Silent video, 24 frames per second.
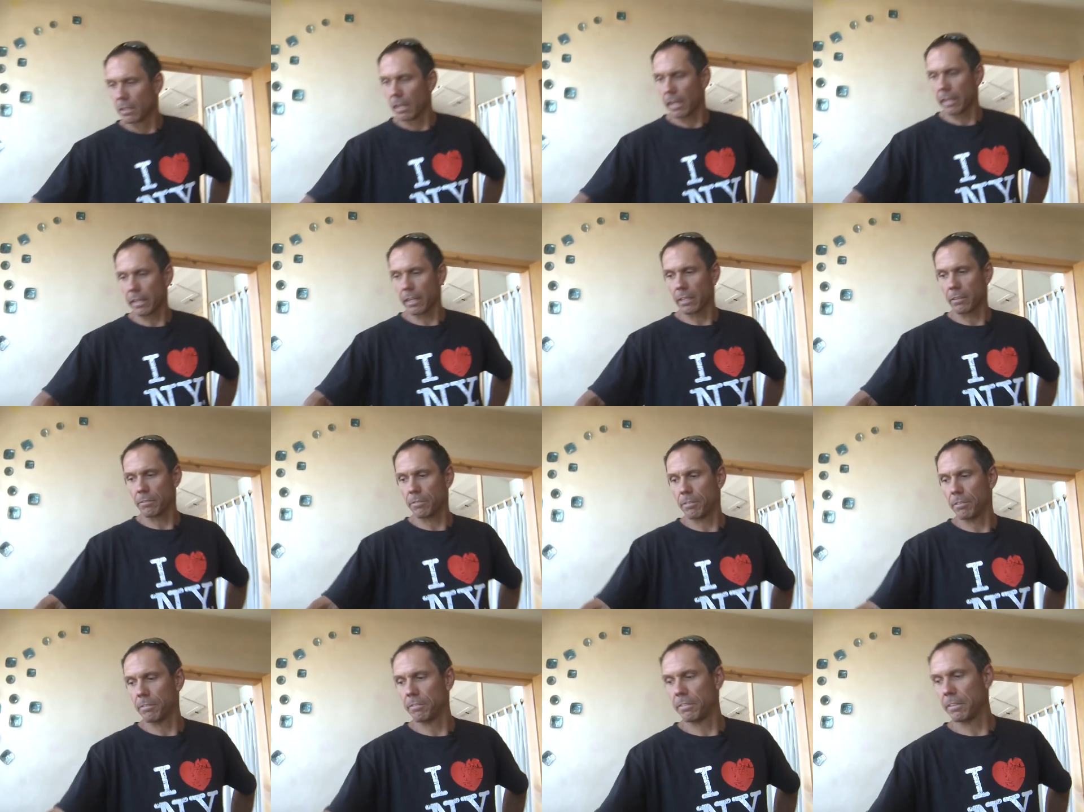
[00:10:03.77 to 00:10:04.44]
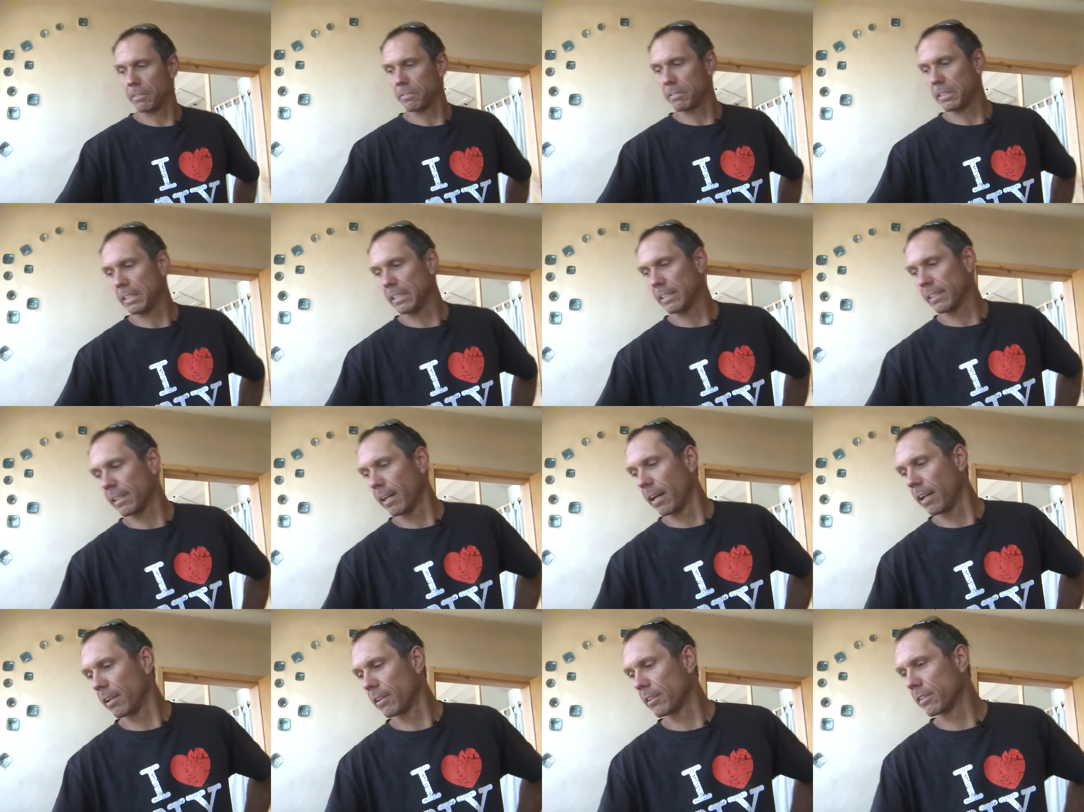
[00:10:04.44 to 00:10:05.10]
I got it for
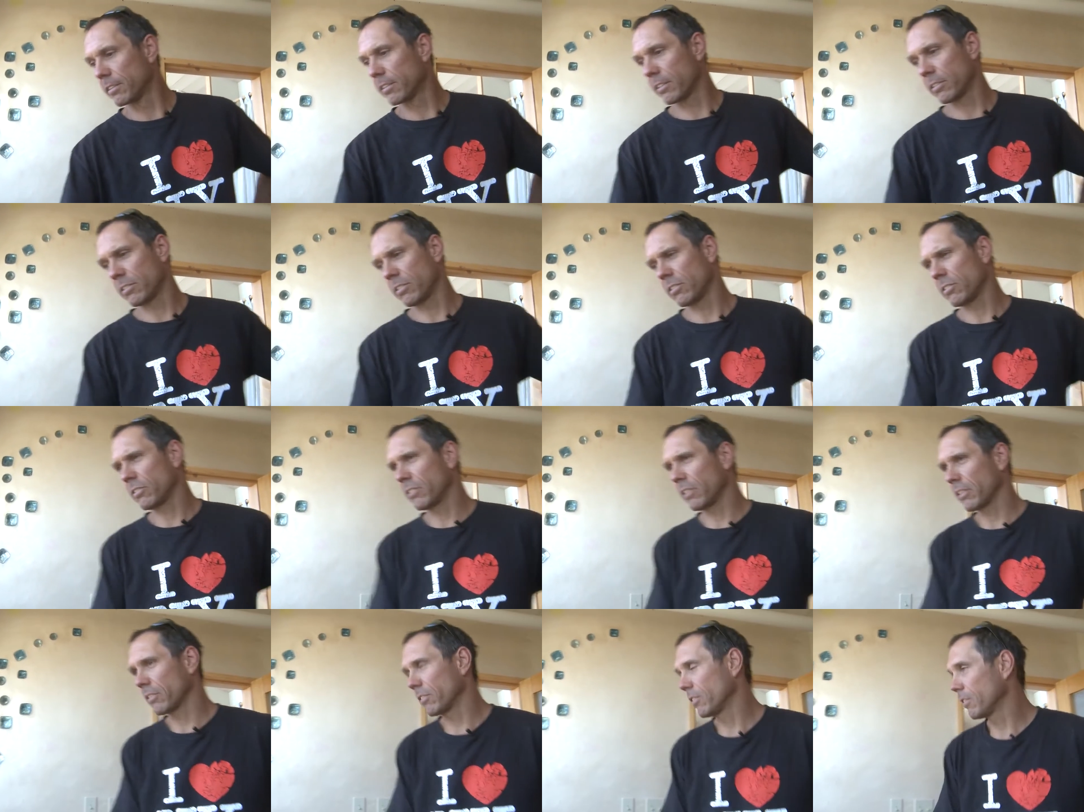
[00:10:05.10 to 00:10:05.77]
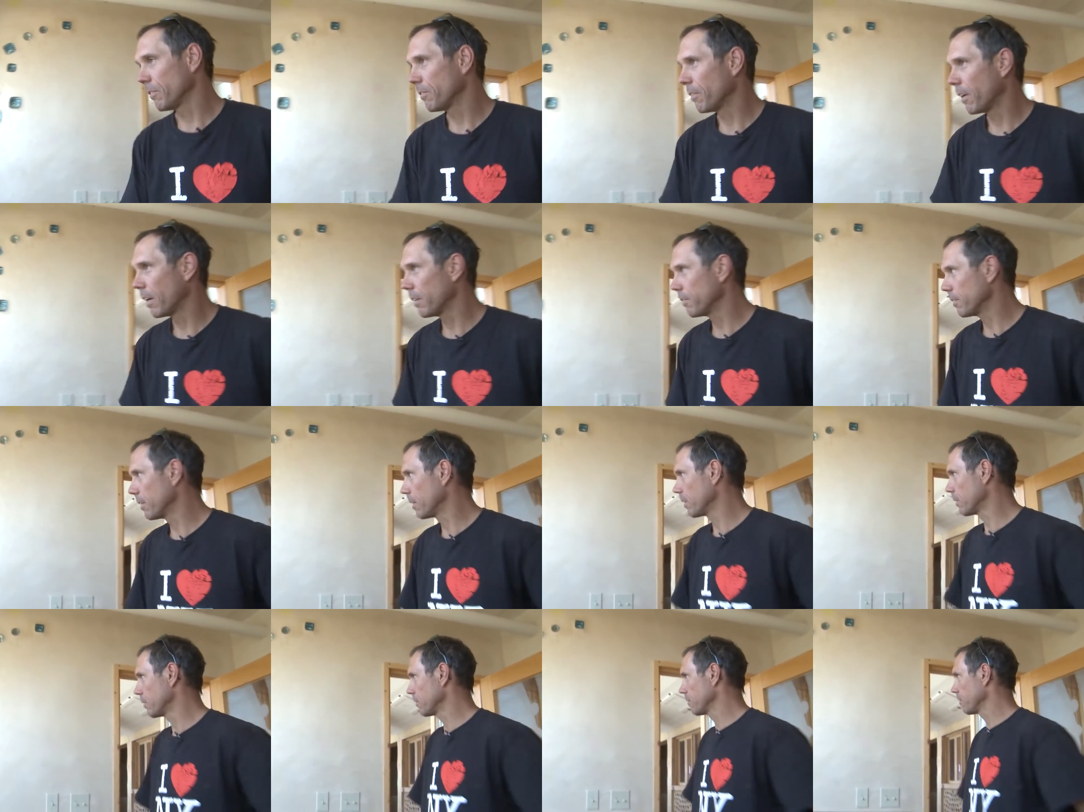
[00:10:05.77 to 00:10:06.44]
$15. That's a
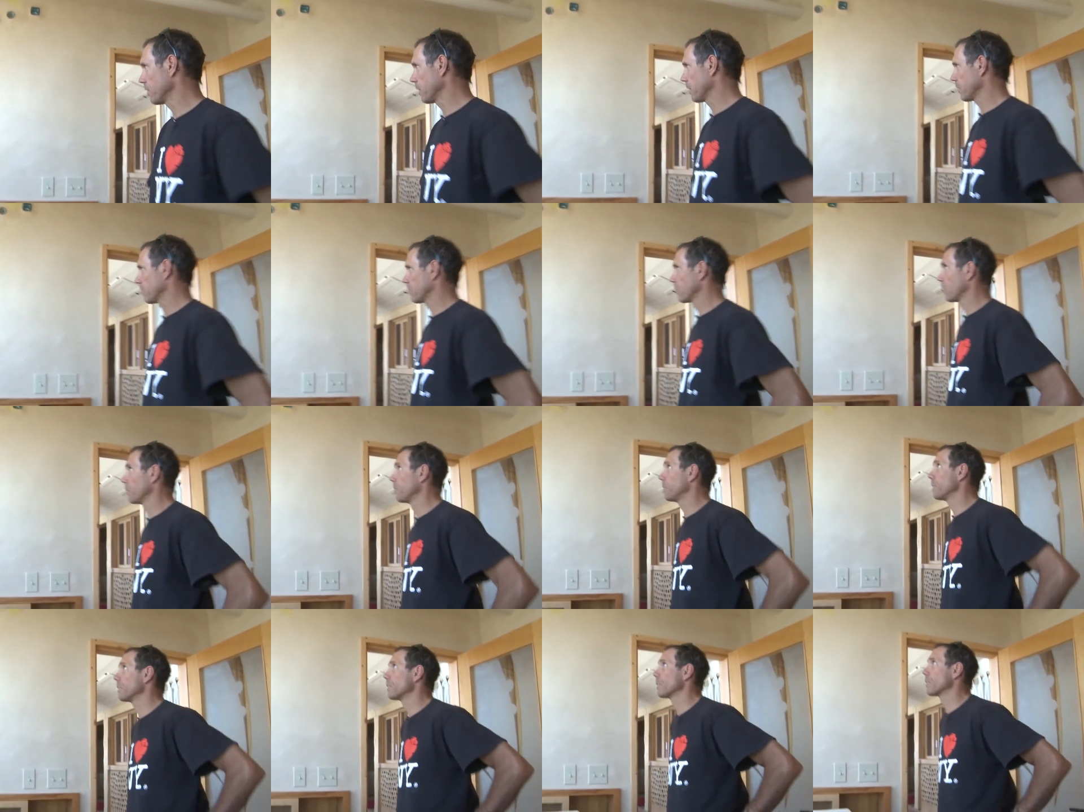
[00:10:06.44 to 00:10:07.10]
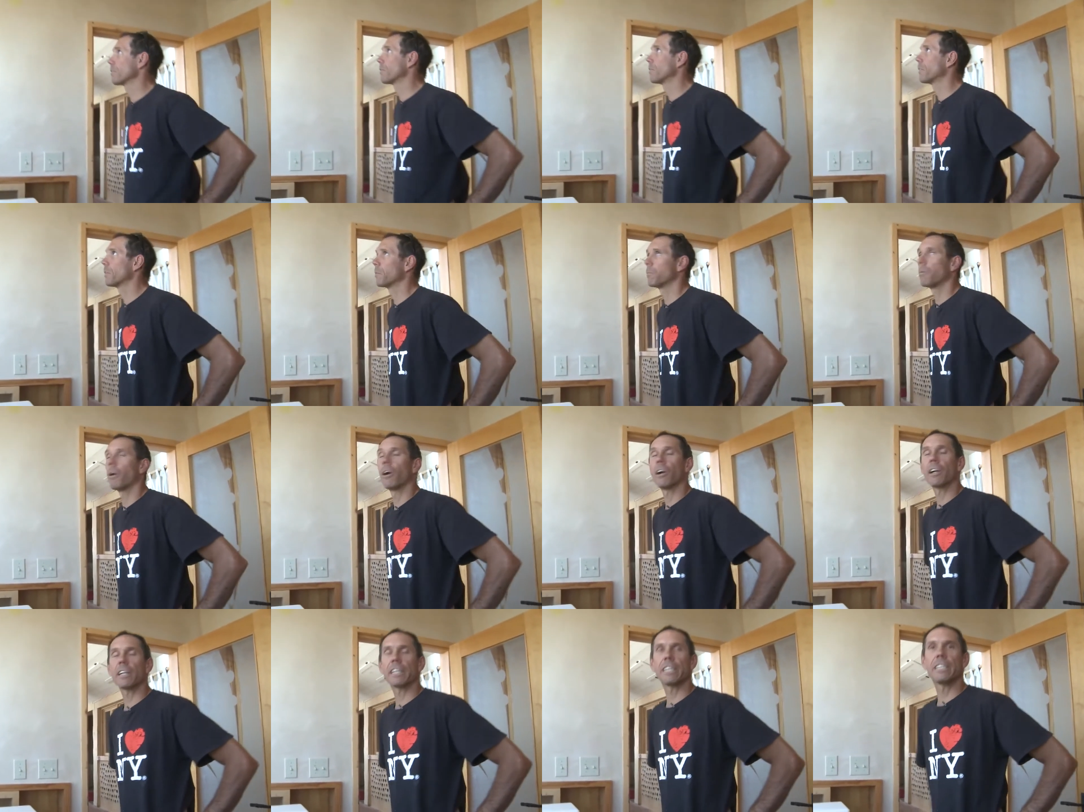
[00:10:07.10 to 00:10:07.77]
$65 sink. So if you look for the
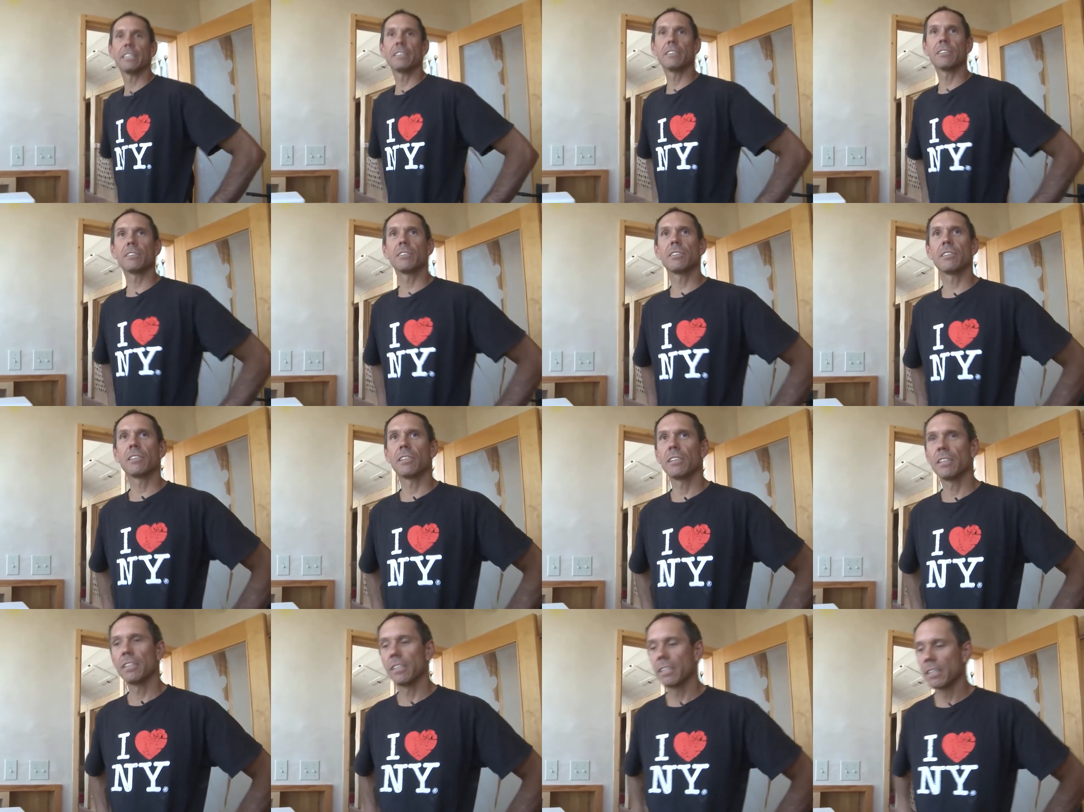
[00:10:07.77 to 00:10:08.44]
bargains,